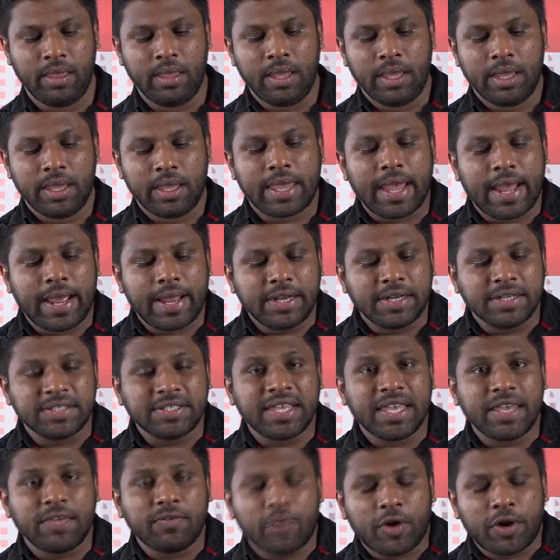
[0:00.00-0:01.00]

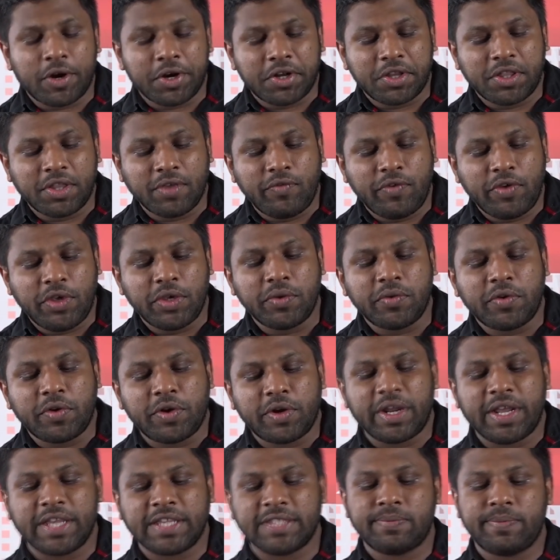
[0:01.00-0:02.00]
Kandinsky wanted the viewer
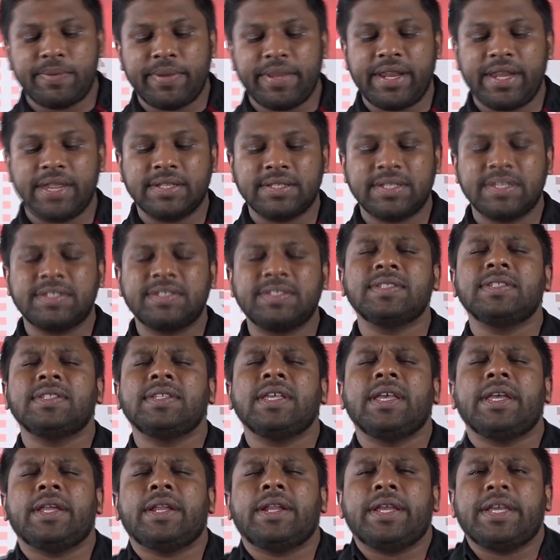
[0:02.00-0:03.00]
experience a
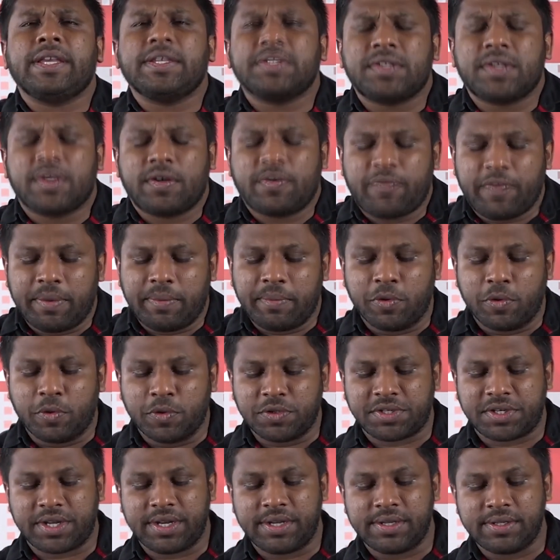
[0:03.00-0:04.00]
series of
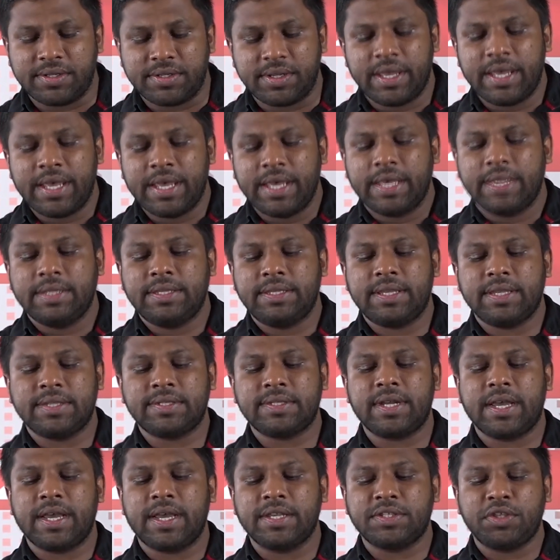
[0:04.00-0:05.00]
emotions just
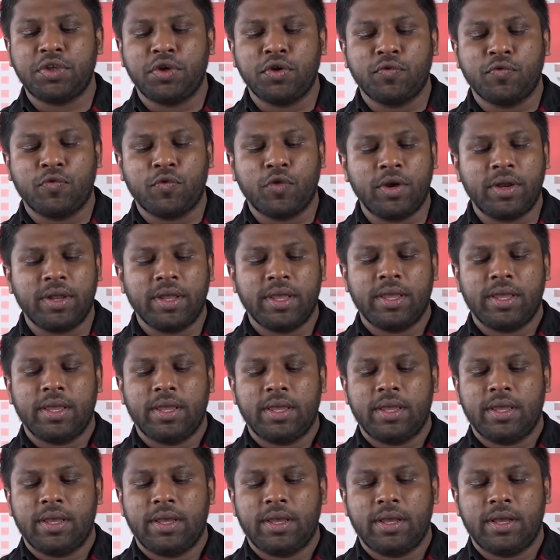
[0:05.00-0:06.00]
as you would
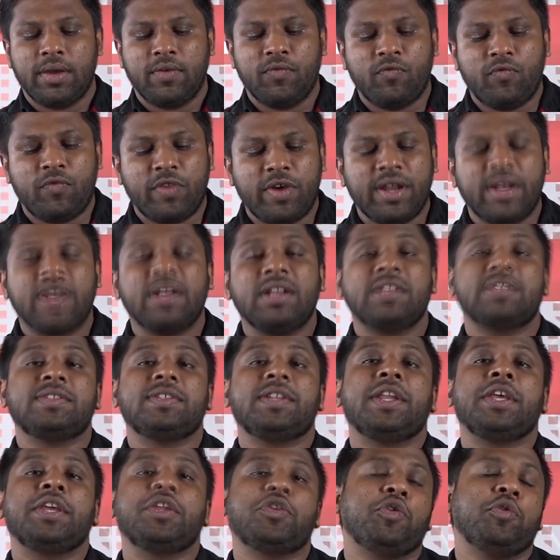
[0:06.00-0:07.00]
when
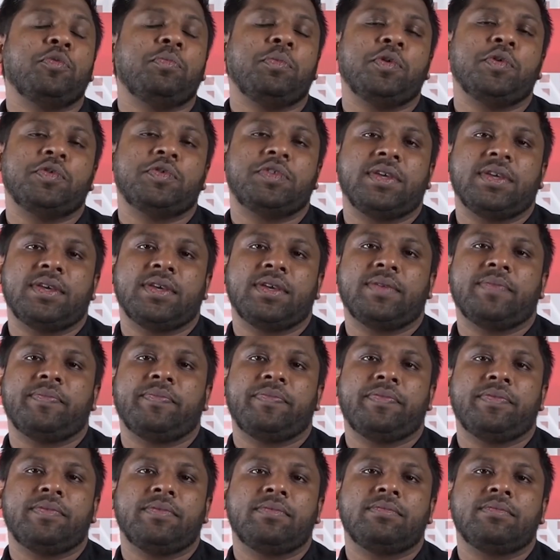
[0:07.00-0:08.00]
listening to music.
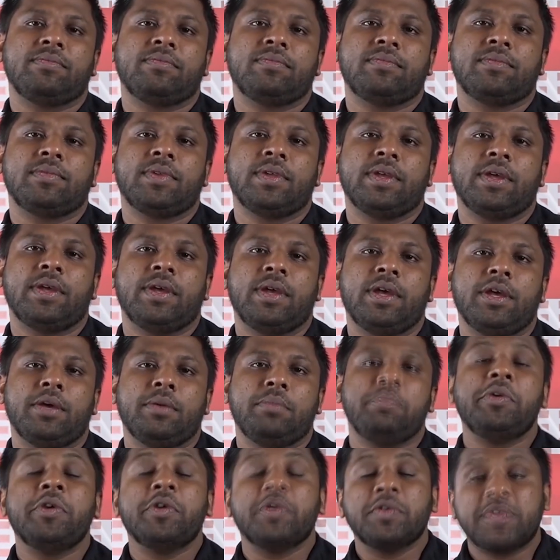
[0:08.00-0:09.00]

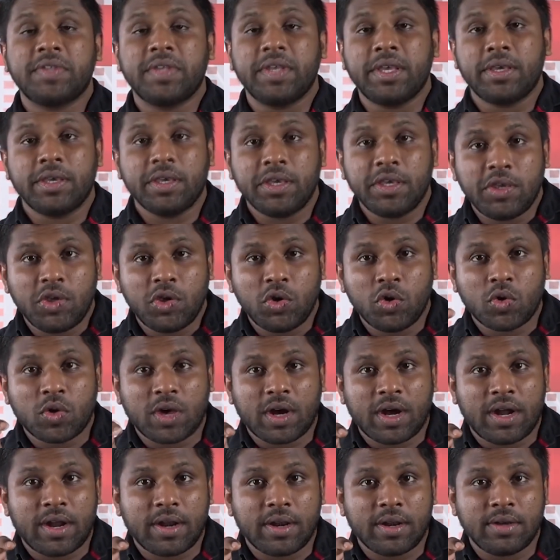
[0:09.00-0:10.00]
Music, you
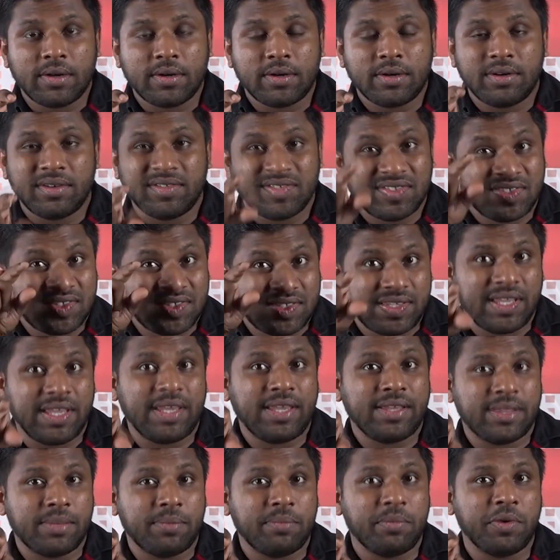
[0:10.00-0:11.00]
can't see
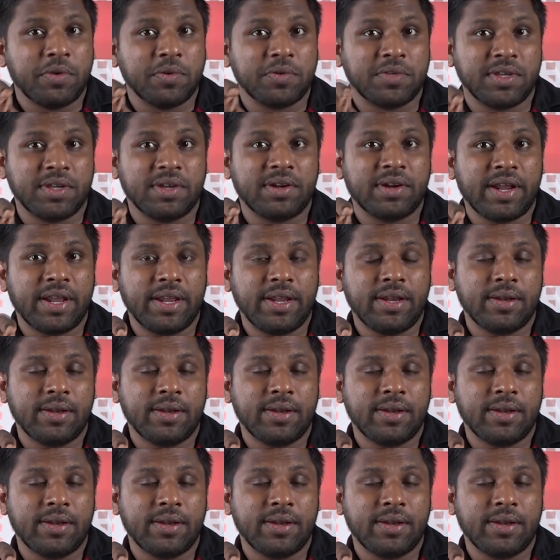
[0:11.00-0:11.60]
the music, right?